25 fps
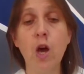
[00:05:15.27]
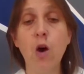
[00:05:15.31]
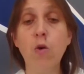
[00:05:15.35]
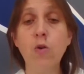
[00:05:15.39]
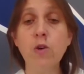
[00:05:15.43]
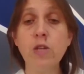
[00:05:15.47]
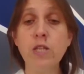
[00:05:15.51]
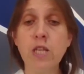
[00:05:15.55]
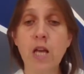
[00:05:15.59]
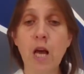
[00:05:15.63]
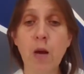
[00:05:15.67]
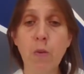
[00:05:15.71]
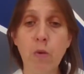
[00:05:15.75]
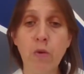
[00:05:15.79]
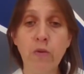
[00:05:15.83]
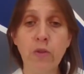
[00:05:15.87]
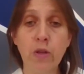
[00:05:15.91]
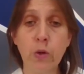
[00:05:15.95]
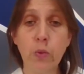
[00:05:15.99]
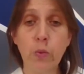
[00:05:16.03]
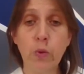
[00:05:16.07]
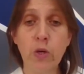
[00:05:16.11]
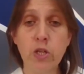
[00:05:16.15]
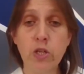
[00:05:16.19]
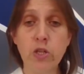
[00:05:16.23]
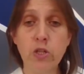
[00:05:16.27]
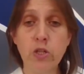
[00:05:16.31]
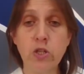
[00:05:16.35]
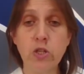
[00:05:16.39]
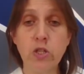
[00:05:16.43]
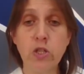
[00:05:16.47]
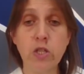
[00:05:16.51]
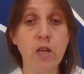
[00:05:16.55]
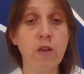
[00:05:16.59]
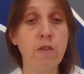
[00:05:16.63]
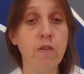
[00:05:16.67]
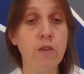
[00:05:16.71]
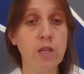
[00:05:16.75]
or some of the
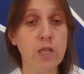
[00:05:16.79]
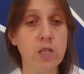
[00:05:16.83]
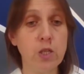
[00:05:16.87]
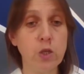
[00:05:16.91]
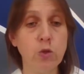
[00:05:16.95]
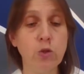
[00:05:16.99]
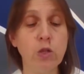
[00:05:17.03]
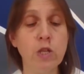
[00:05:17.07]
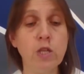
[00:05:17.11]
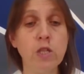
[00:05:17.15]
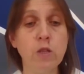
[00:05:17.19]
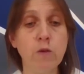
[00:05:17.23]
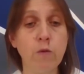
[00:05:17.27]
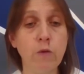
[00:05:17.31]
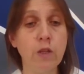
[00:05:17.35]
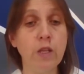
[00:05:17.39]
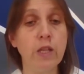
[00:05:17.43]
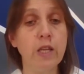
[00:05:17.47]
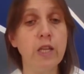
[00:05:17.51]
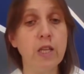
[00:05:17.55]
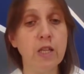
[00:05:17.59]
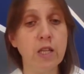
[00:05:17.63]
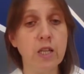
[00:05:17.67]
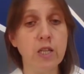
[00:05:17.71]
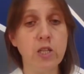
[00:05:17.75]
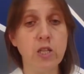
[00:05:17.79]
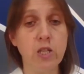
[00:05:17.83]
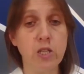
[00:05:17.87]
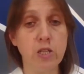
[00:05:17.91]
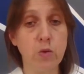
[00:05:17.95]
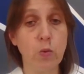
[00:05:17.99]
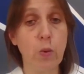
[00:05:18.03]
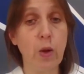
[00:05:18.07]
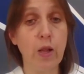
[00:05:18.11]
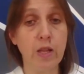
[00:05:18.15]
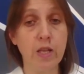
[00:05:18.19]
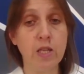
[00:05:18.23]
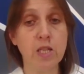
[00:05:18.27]
questions if the students feel ill at
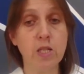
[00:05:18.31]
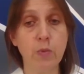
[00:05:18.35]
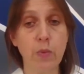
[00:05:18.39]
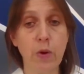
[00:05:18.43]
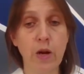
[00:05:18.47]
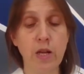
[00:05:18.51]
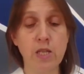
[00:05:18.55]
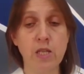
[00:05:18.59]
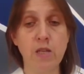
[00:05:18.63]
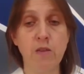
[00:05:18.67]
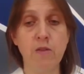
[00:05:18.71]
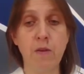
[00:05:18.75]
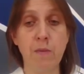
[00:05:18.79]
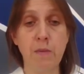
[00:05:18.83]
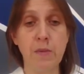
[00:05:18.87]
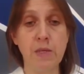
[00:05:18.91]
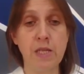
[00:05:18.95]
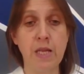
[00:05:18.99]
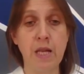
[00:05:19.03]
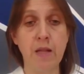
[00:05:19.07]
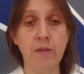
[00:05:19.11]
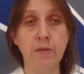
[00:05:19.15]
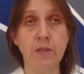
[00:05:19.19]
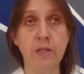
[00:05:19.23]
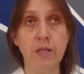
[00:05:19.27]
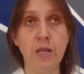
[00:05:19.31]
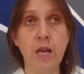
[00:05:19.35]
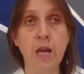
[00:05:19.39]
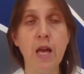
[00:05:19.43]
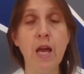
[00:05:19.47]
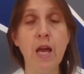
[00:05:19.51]
ease while expressing themselves,